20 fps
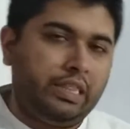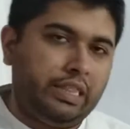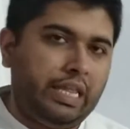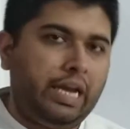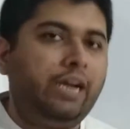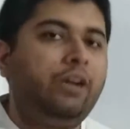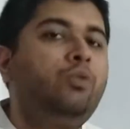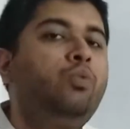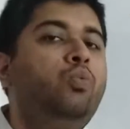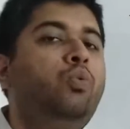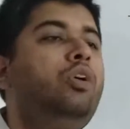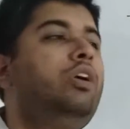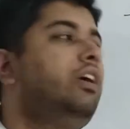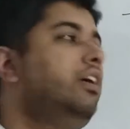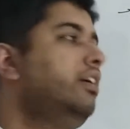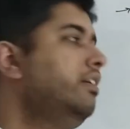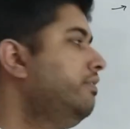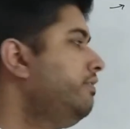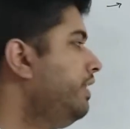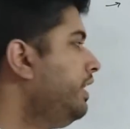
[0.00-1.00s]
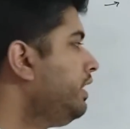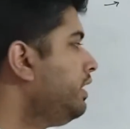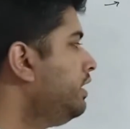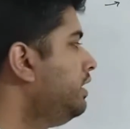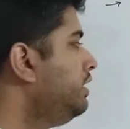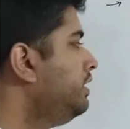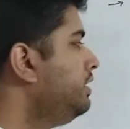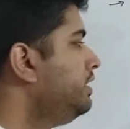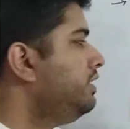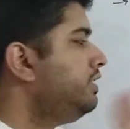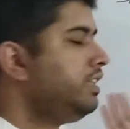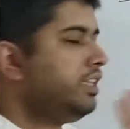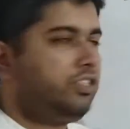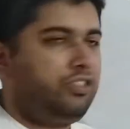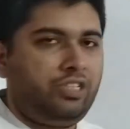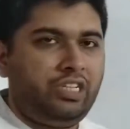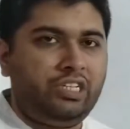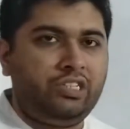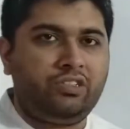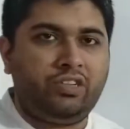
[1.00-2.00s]
that would affect this
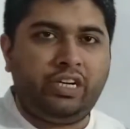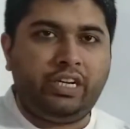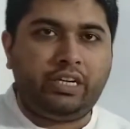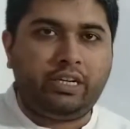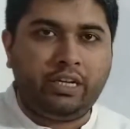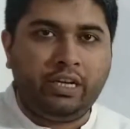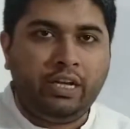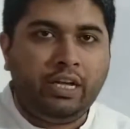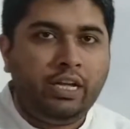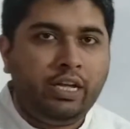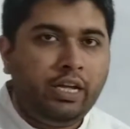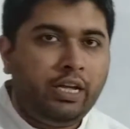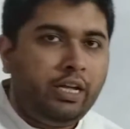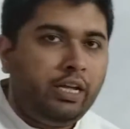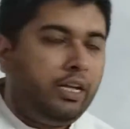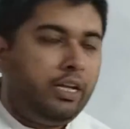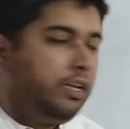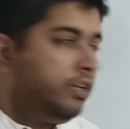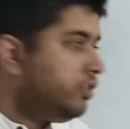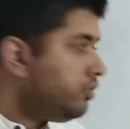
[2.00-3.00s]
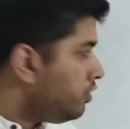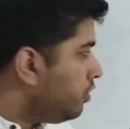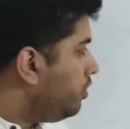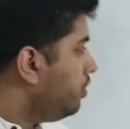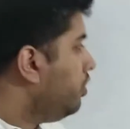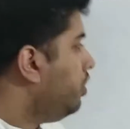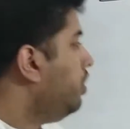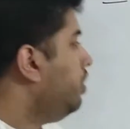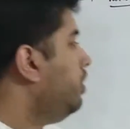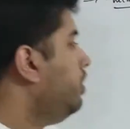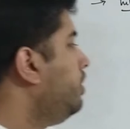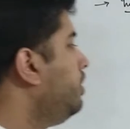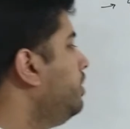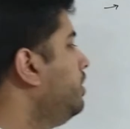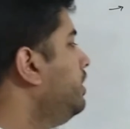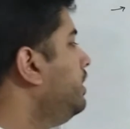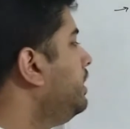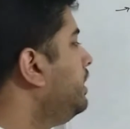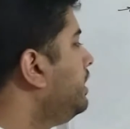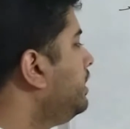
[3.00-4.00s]
exchange rate so
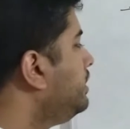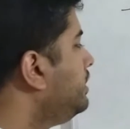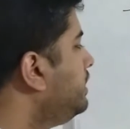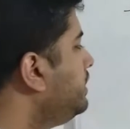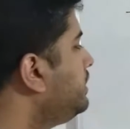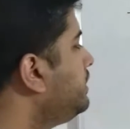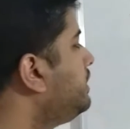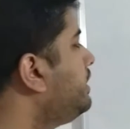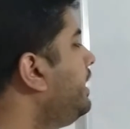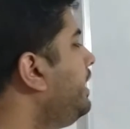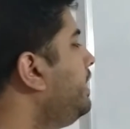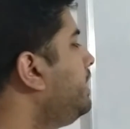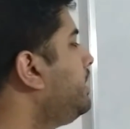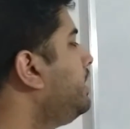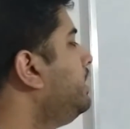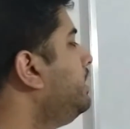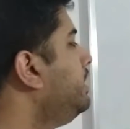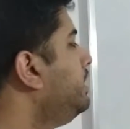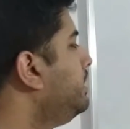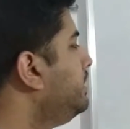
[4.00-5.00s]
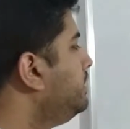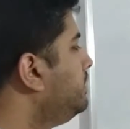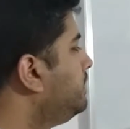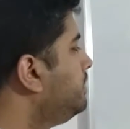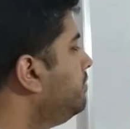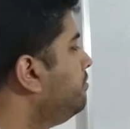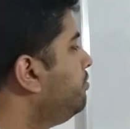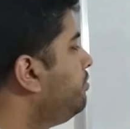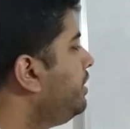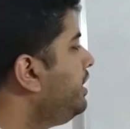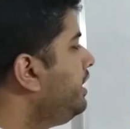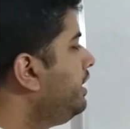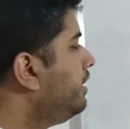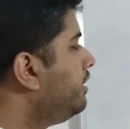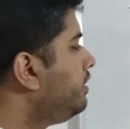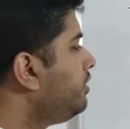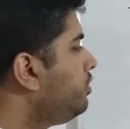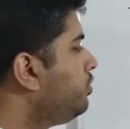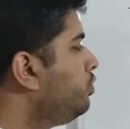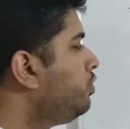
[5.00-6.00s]
this rate is simply
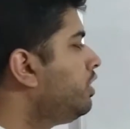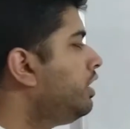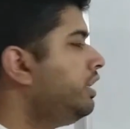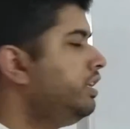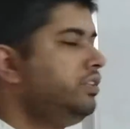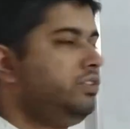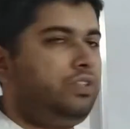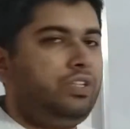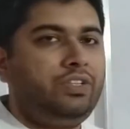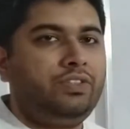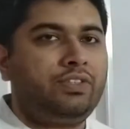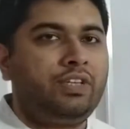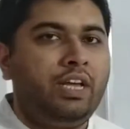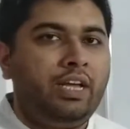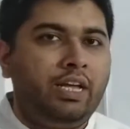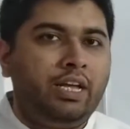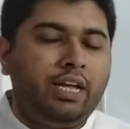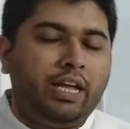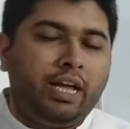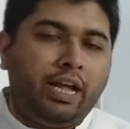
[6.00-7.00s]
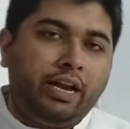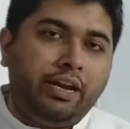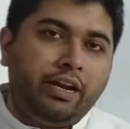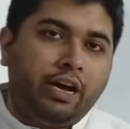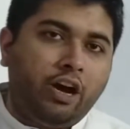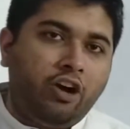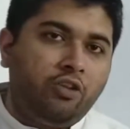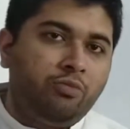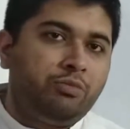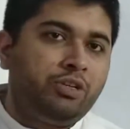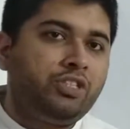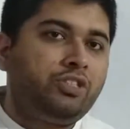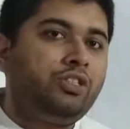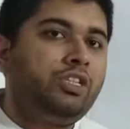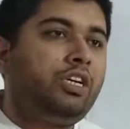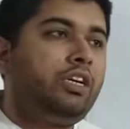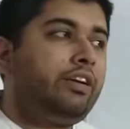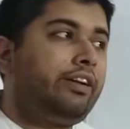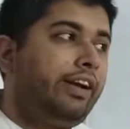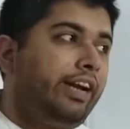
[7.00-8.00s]
two currencies and how
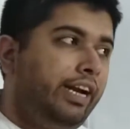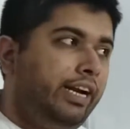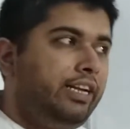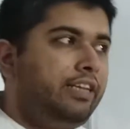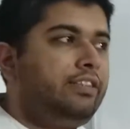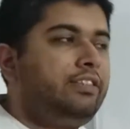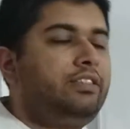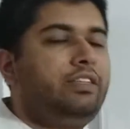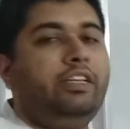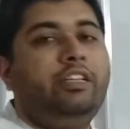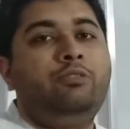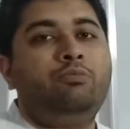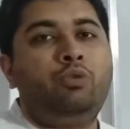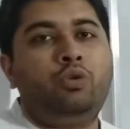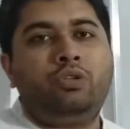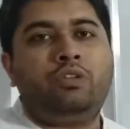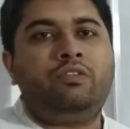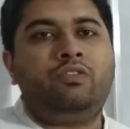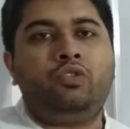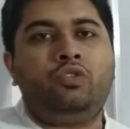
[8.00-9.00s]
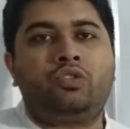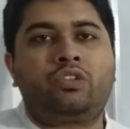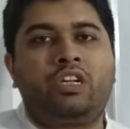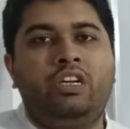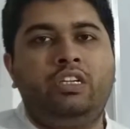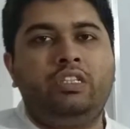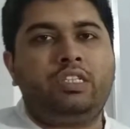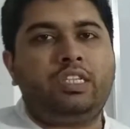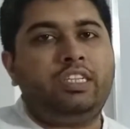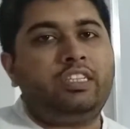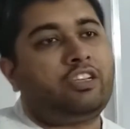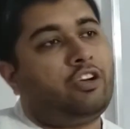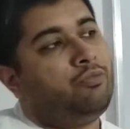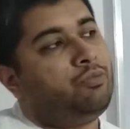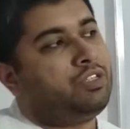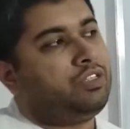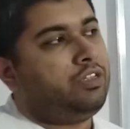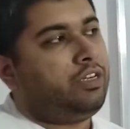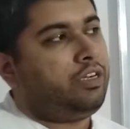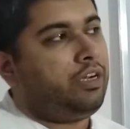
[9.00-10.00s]
much the trade is in both of those currencies,
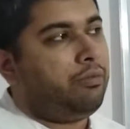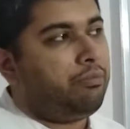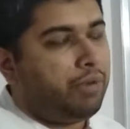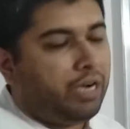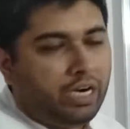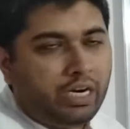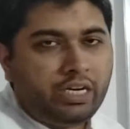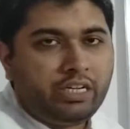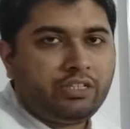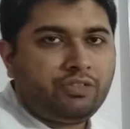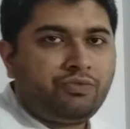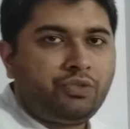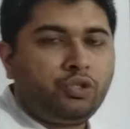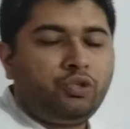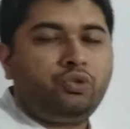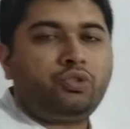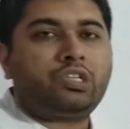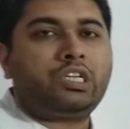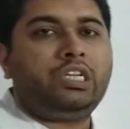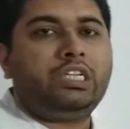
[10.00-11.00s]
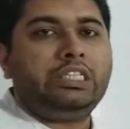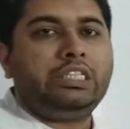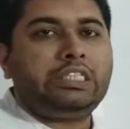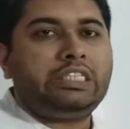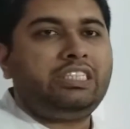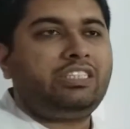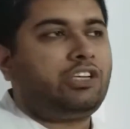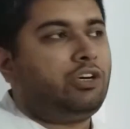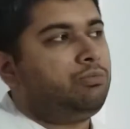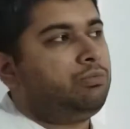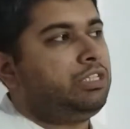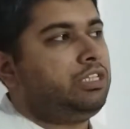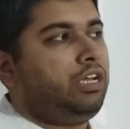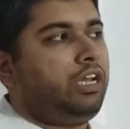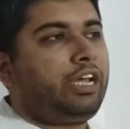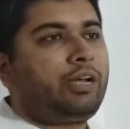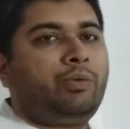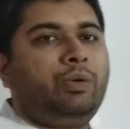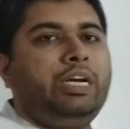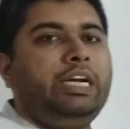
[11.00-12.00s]
how much the demand is for those currencies, how much
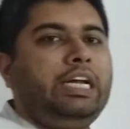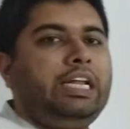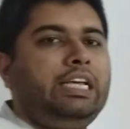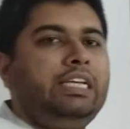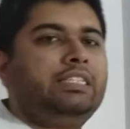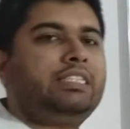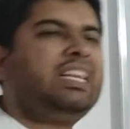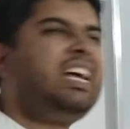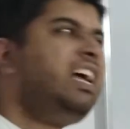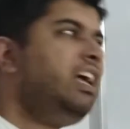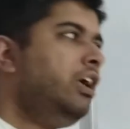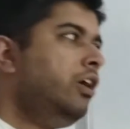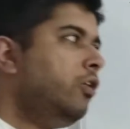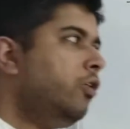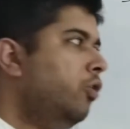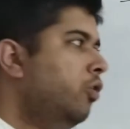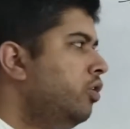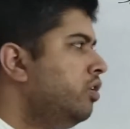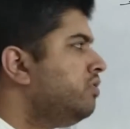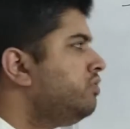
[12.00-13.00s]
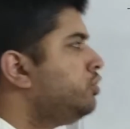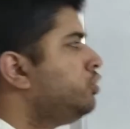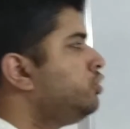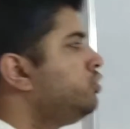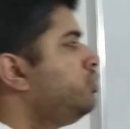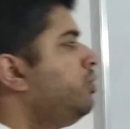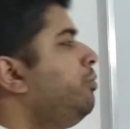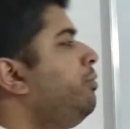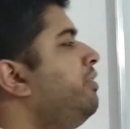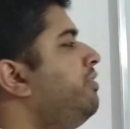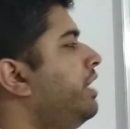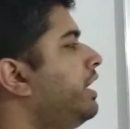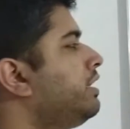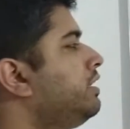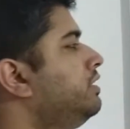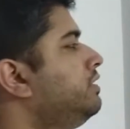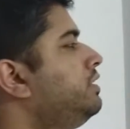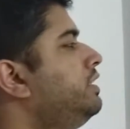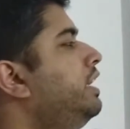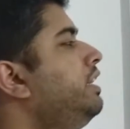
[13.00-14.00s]
the liquidity is. All of those would be
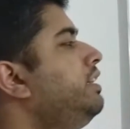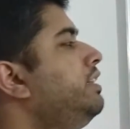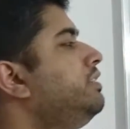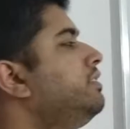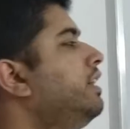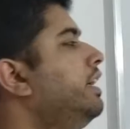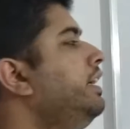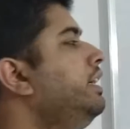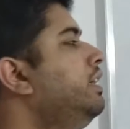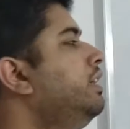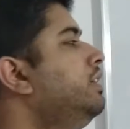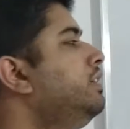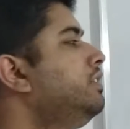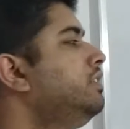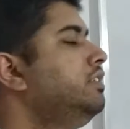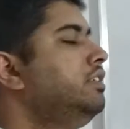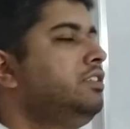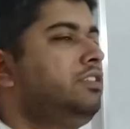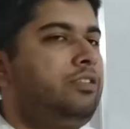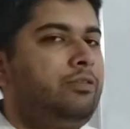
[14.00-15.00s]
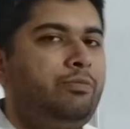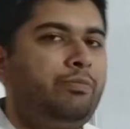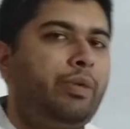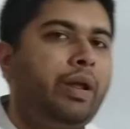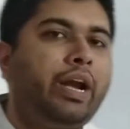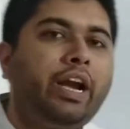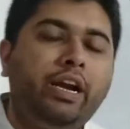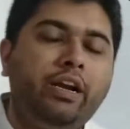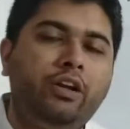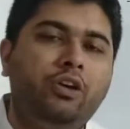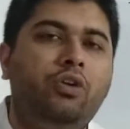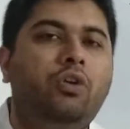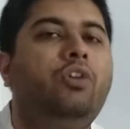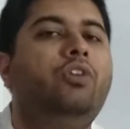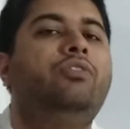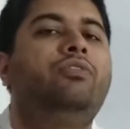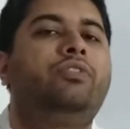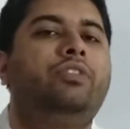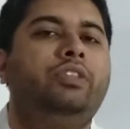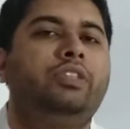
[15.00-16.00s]
factors that decide the spread
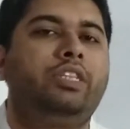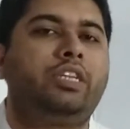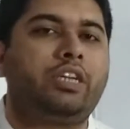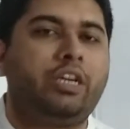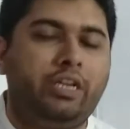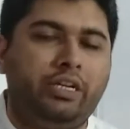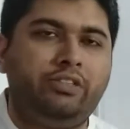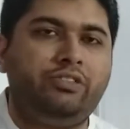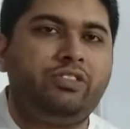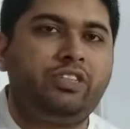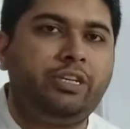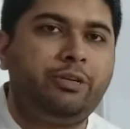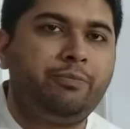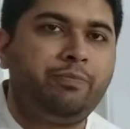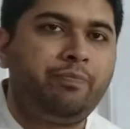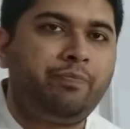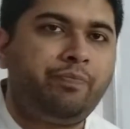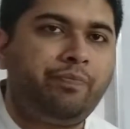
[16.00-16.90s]
of the currency.